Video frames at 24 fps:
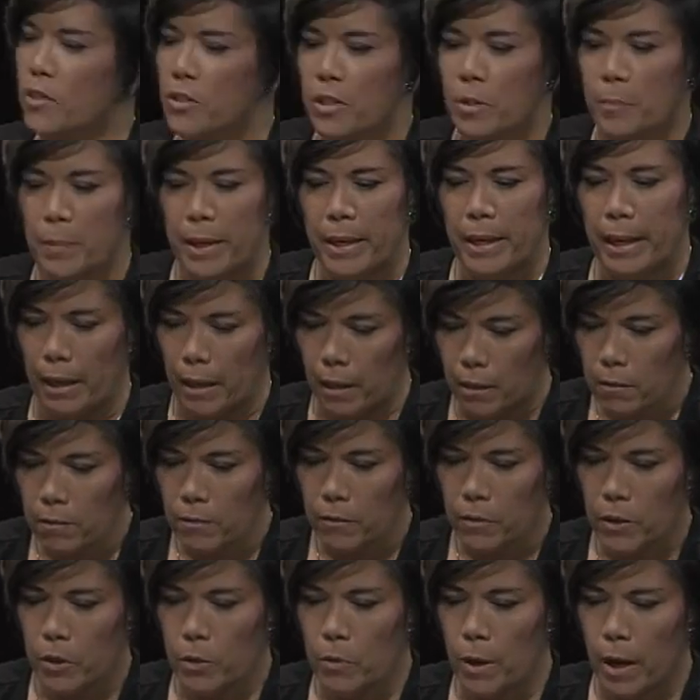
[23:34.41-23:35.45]
just the media.
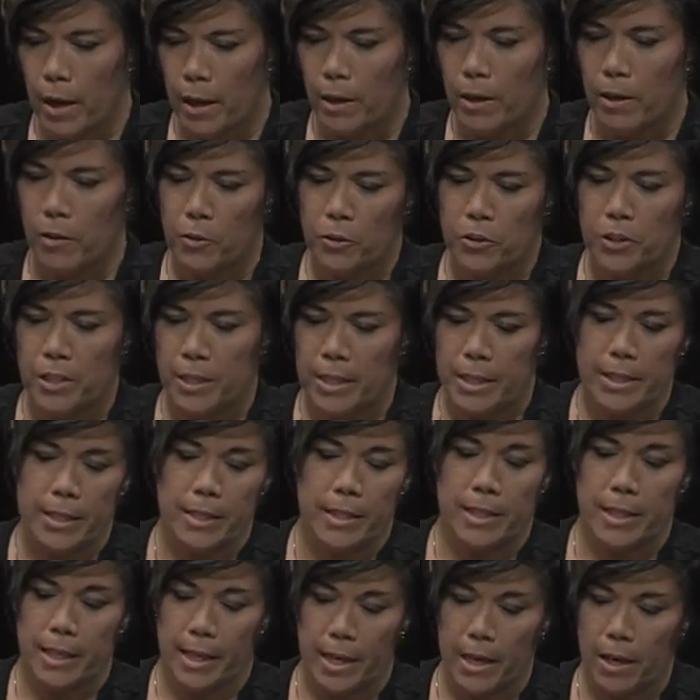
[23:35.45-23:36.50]
You had another
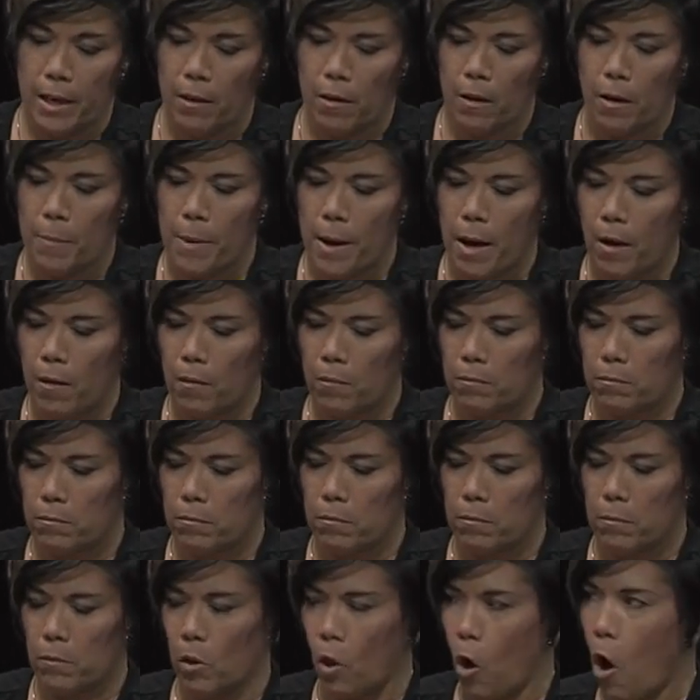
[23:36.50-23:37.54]
statistic here about
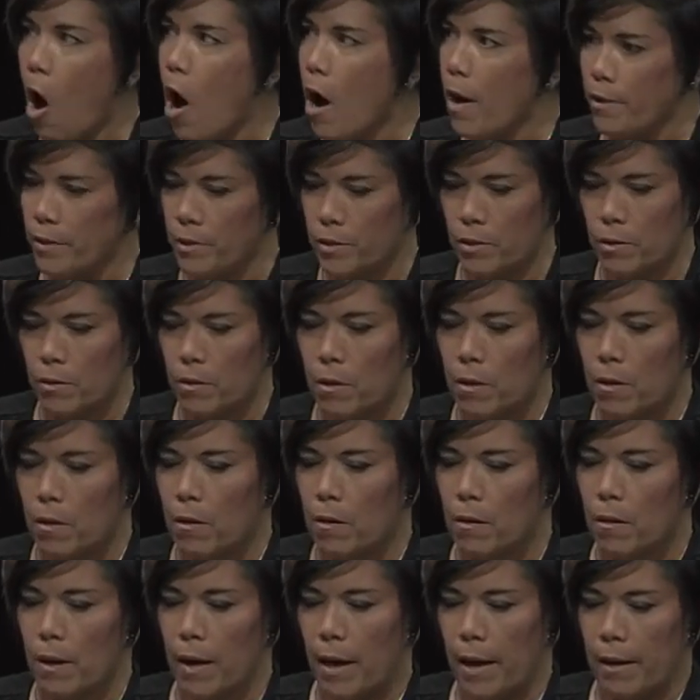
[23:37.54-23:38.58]
laws.
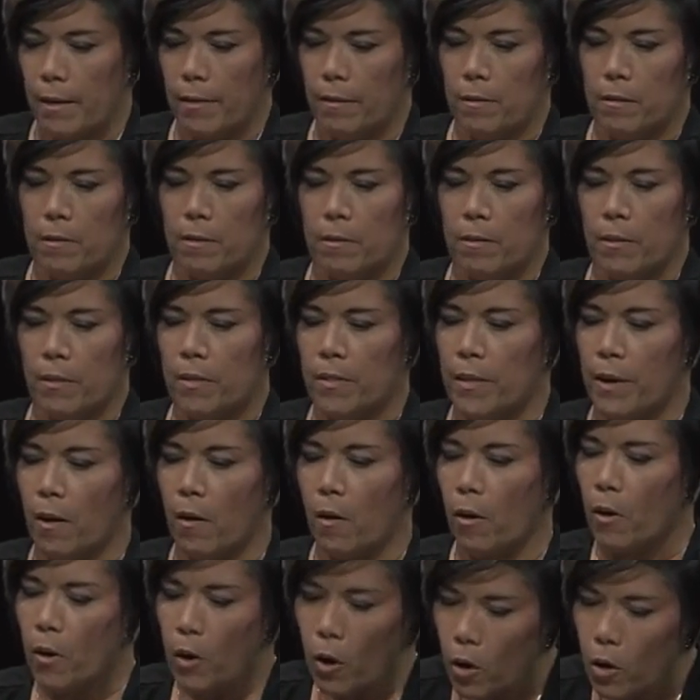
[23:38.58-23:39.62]
And there
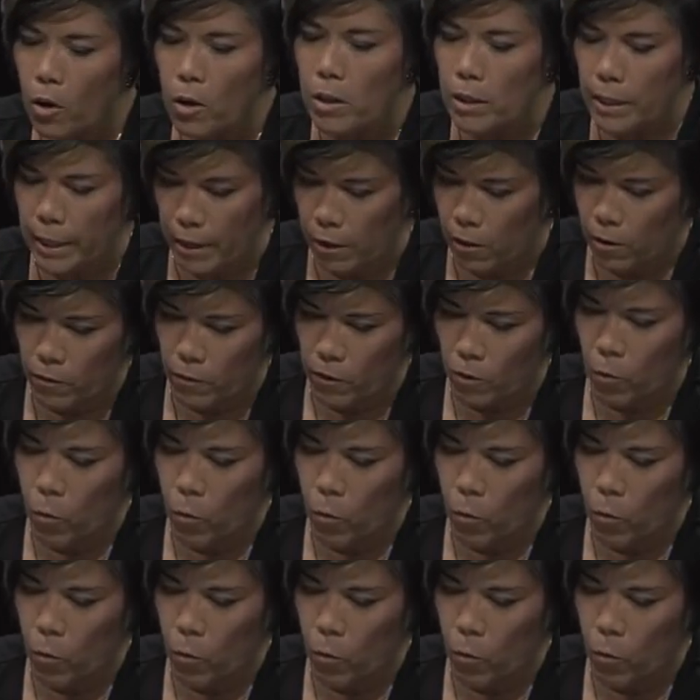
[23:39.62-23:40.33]
are currently over